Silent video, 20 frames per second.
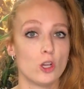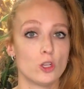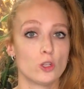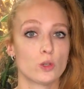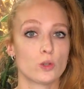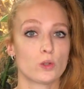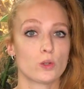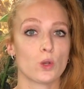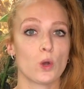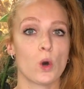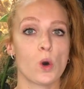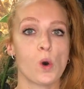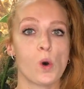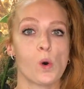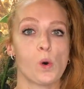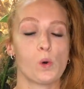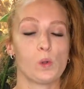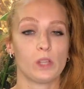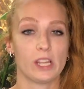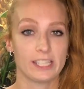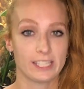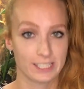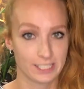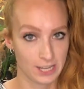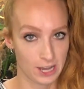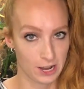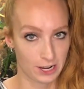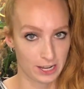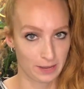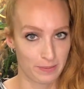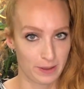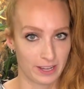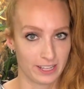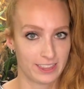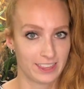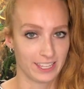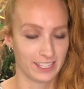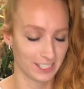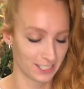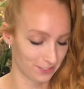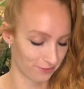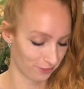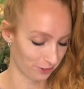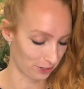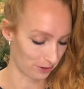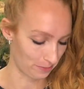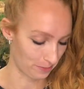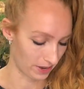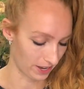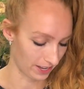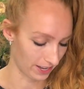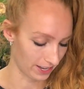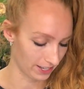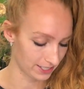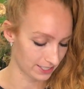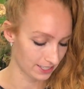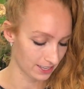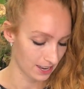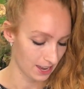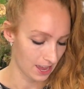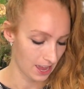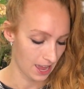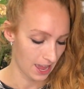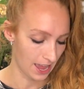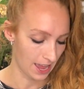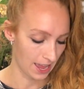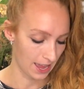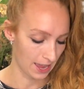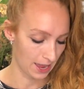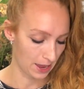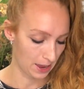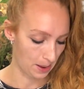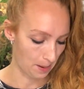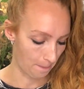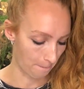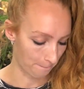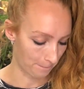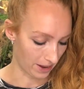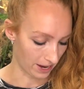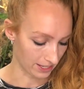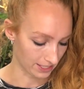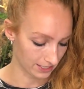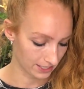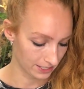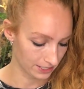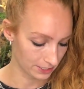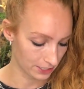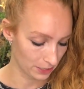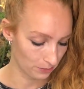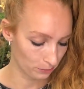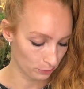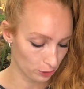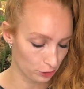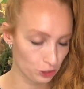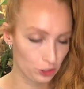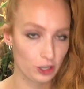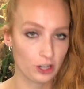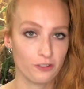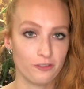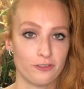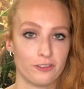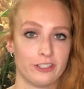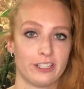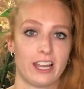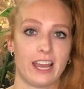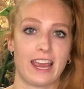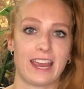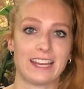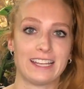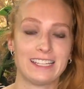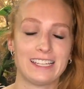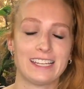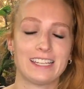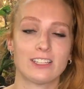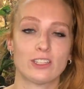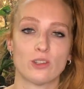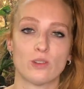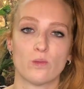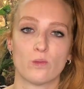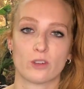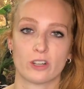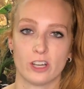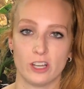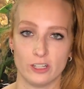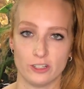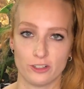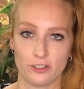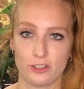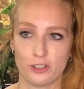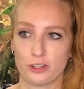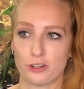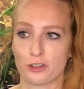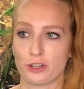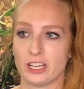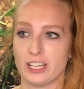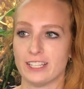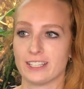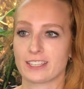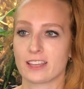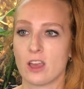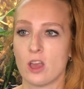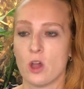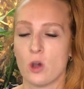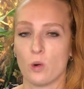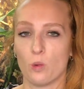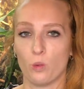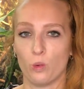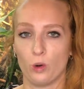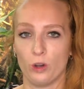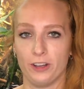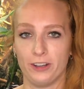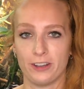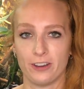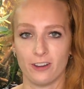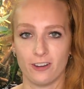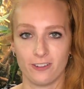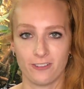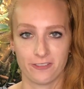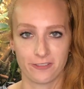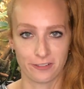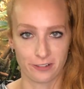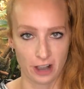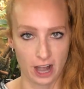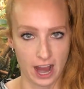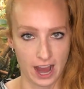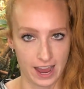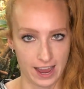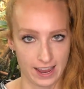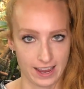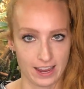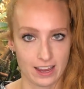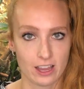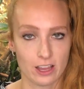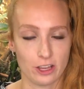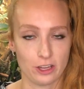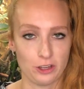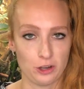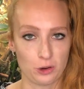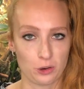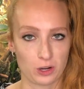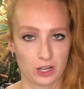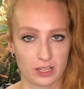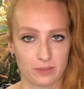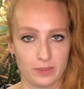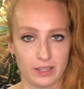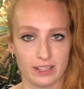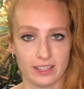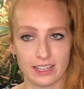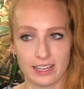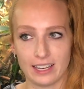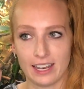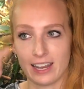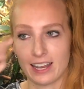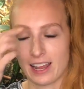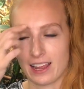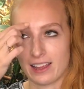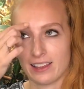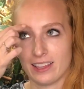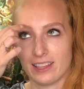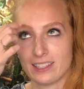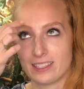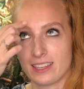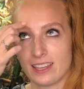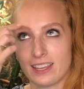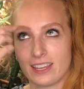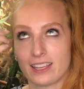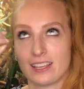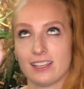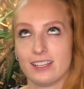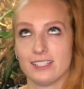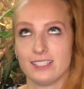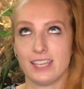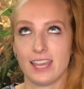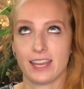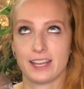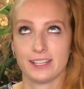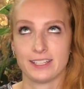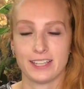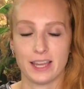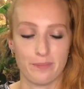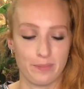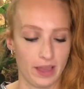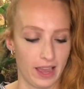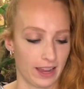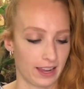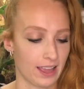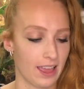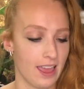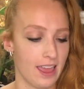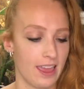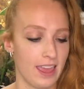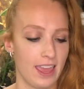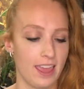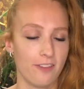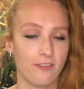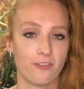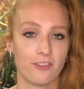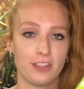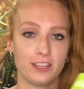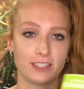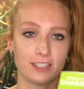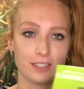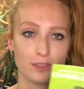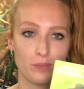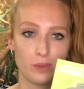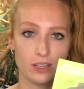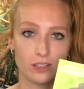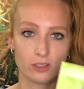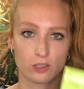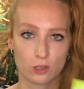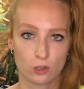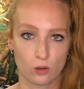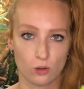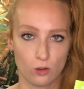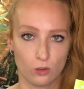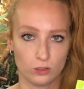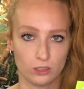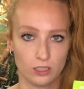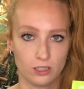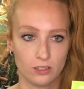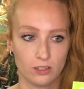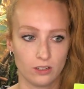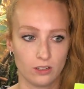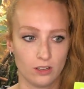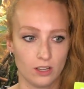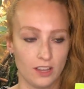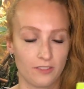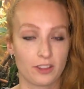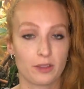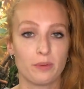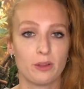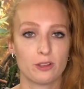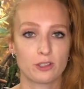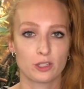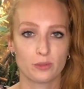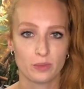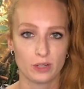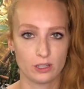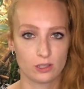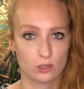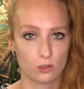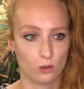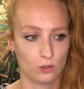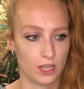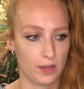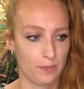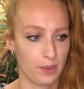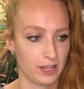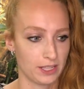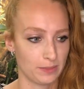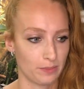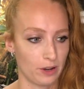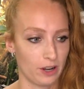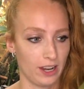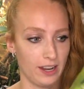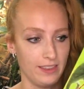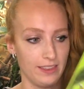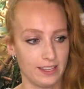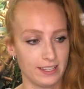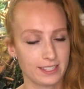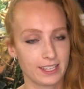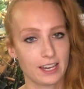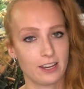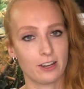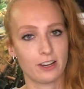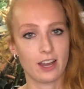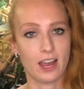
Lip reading: So let's talk about this for a minute. A basking temperature of 90 to 100 degrees would fry your chameleon. And let's like take a step back. If this is being sold, if chameleons are being sold at PetSmart and this care